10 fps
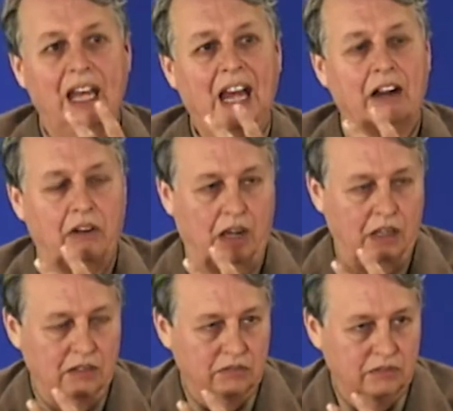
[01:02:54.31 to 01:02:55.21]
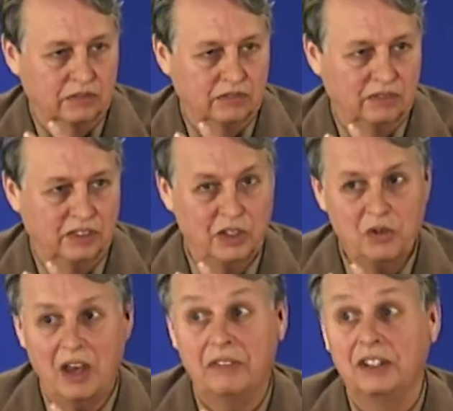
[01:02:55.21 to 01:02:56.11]
era, a new
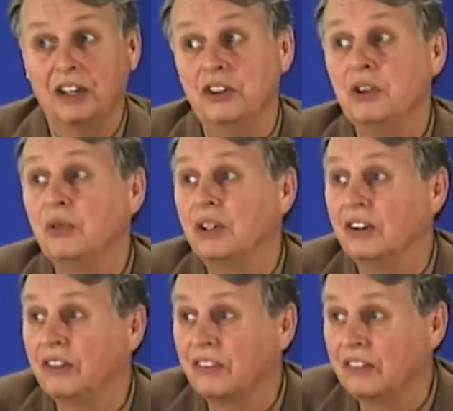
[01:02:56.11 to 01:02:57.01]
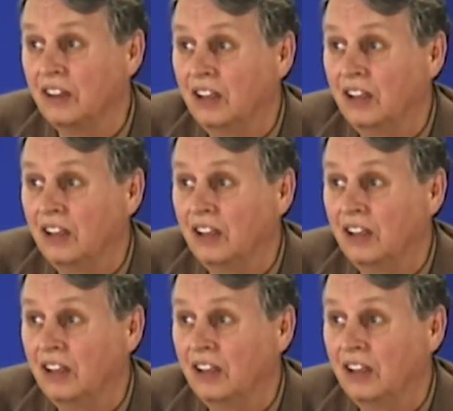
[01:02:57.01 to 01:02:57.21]
heaven, a new earth.